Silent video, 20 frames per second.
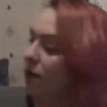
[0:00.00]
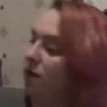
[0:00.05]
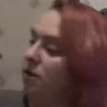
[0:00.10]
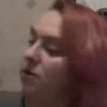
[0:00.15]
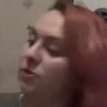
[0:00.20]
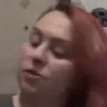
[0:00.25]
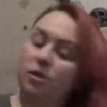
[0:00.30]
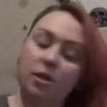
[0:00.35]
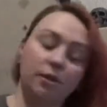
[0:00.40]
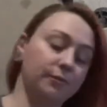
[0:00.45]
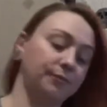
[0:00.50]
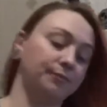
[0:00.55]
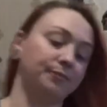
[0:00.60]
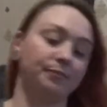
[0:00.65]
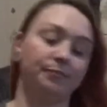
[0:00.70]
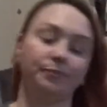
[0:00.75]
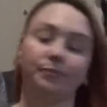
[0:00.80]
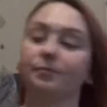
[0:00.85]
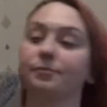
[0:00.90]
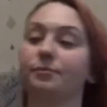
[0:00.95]
So
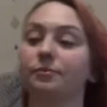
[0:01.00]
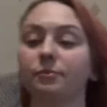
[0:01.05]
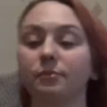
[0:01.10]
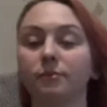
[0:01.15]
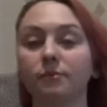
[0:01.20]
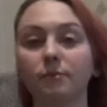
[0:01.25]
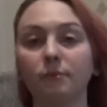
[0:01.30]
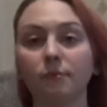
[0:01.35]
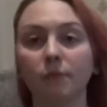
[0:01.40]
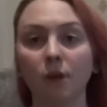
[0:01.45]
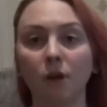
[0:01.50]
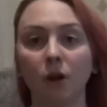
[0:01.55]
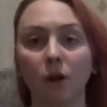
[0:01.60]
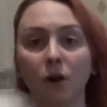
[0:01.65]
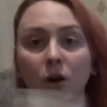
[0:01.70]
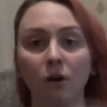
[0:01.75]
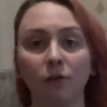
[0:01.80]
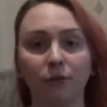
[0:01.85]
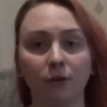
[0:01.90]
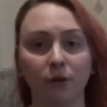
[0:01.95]

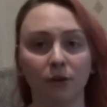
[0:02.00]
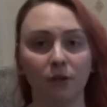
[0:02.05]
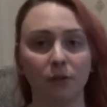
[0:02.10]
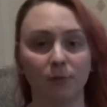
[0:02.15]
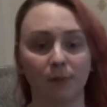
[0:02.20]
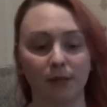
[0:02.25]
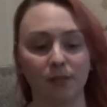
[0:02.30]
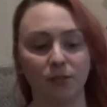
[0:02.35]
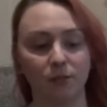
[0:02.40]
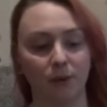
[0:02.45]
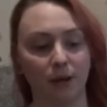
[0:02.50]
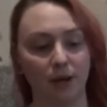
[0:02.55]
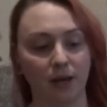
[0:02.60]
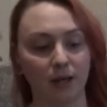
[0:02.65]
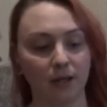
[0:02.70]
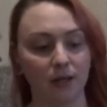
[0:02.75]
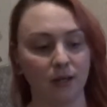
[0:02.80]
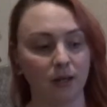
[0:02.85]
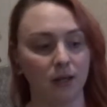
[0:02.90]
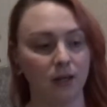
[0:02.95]
I find the best
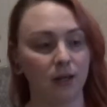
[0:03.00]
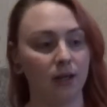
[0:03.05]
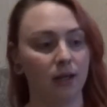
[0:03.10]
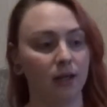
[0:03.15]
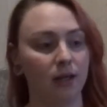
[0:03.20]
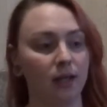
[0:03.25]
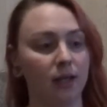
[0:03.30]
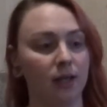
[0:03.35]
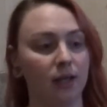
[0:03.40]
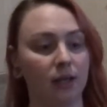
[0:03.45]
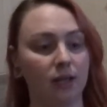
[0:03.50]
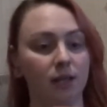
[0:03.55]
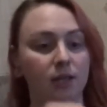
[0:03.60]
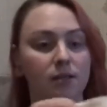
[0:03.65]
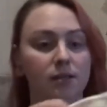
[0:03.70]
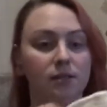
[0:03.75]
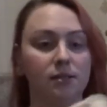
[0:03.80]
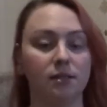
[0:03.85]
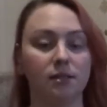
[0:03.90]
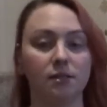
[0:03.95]
way
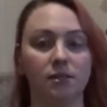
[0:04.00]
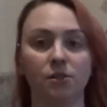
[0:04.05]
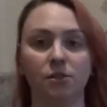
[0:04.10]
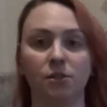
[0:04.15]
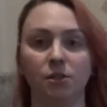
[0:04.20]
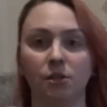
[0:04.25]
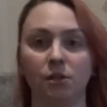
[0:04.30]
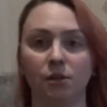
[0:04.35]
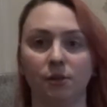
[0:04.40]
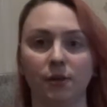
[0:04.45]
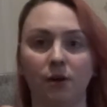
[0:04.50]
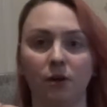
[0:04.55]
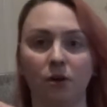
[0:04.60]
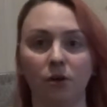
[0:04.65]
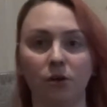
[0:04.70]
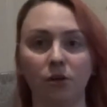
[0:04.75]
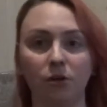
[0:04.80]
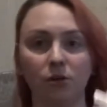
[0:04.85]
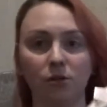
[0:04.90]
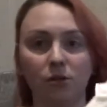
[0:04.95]
is I
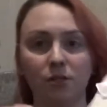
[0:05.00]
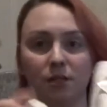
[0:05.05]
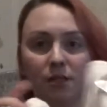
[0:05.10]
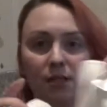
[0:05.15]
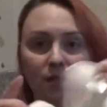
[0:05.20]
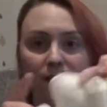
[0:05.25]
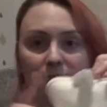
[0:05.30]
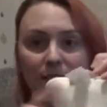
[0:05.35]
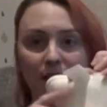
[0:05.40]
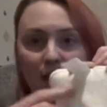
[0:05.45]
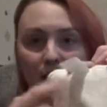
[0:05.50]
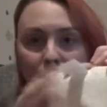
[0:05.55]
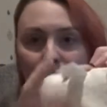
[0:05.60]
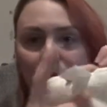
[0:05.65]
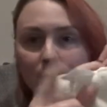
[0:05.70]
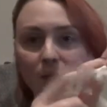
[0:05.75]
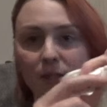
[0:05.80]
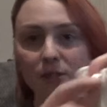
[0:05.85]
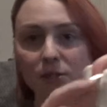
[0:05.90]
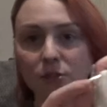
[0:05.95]
use the tabs
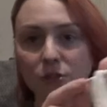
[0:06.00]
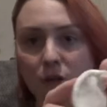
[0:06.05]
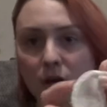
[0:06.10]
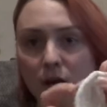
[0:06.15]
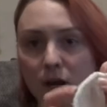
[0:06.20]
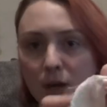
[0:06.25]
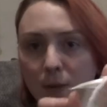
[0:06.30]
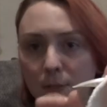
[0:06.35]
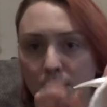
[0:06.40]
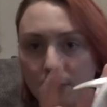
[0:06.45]
at the top,